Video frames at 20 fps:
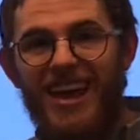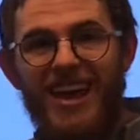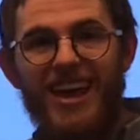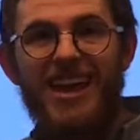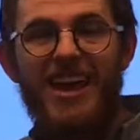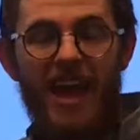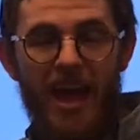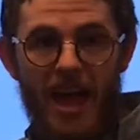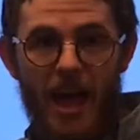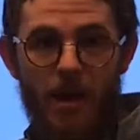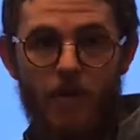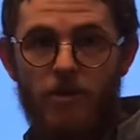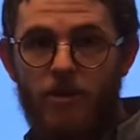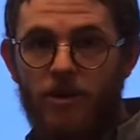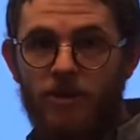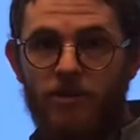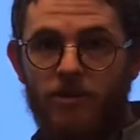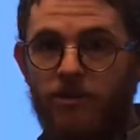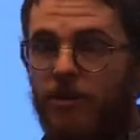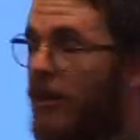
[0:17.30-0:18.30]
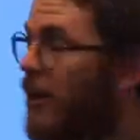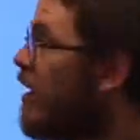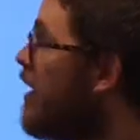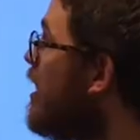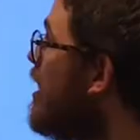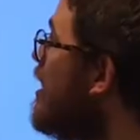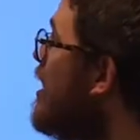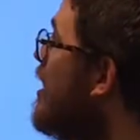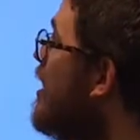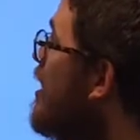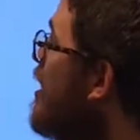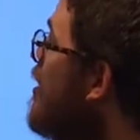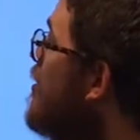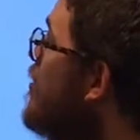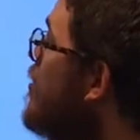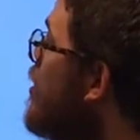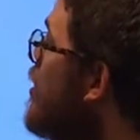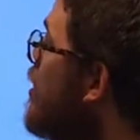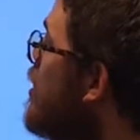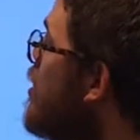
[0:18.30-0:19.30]
A happens
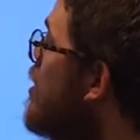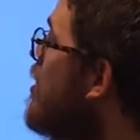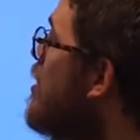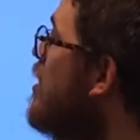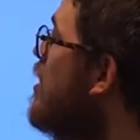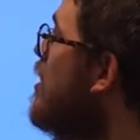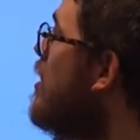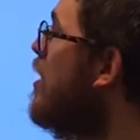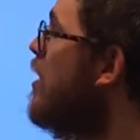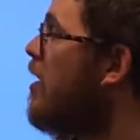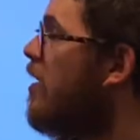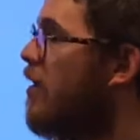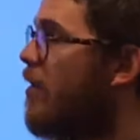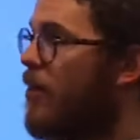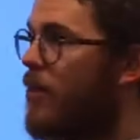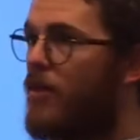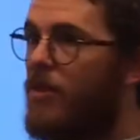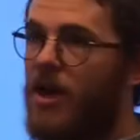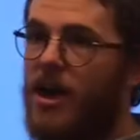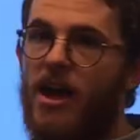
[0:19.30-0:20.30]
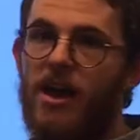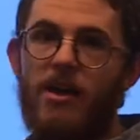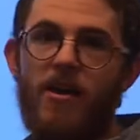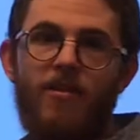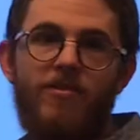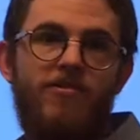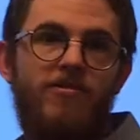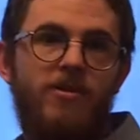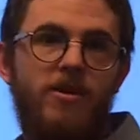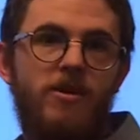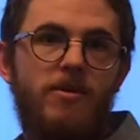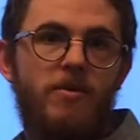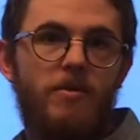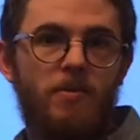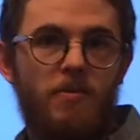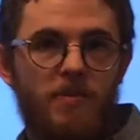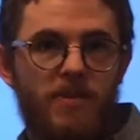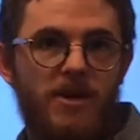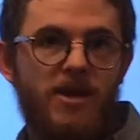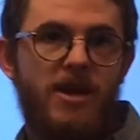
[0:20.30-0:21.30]
given that
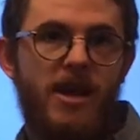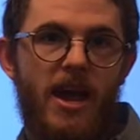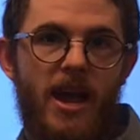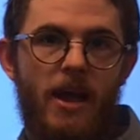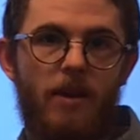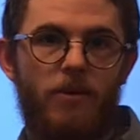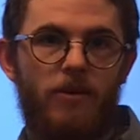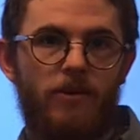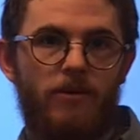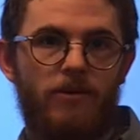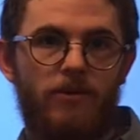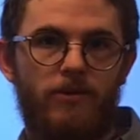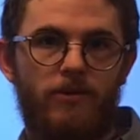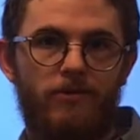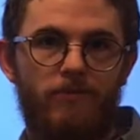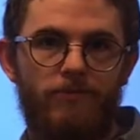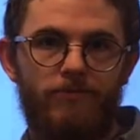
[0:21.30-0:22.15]
event B happens.